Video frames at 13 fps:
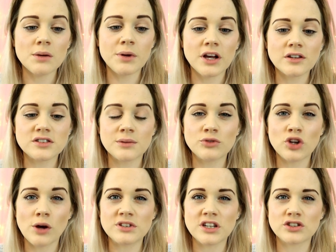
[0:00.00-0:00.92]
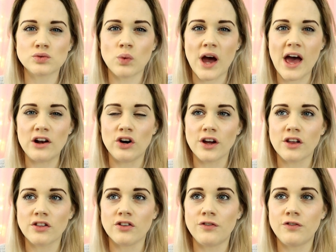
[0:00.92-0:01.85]
because sometimes that's where
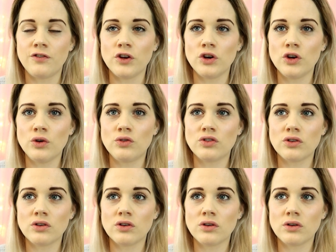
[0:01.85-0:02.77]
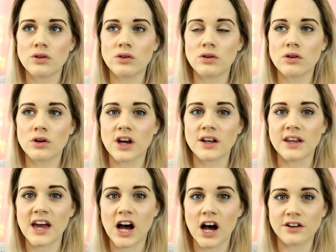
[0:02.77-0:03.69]
like the food can
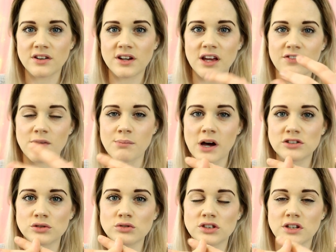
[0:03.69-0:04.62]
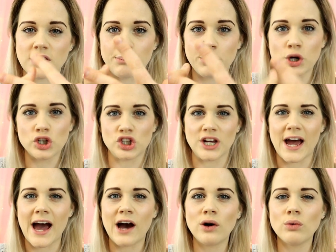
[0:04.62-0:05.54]
get underneath the muscles and then push it
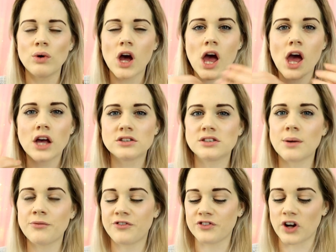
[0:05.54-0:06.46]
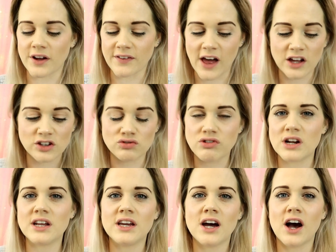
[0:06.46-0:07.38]
out, something like that. It's
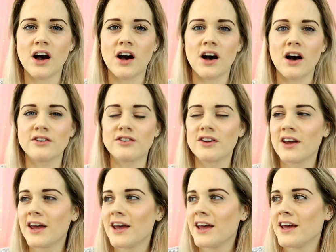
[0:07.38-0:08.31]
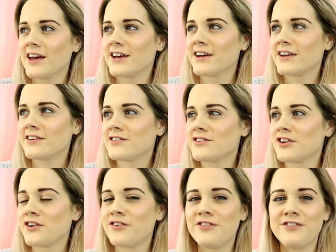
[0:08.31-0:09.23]
really hard
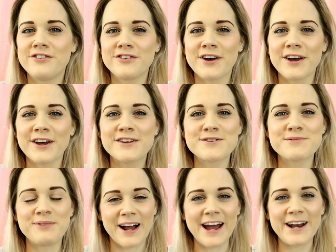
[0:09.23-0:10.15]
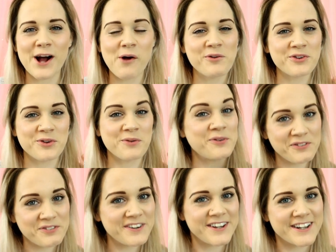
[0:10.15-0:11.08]
to explain it because I'm
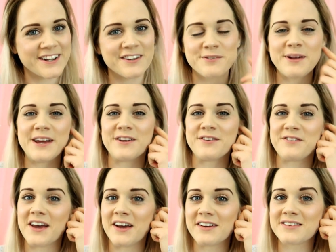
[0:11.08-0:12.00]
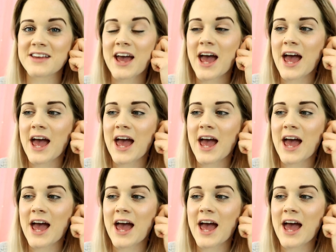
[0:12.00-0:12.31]
not very good at explaining things,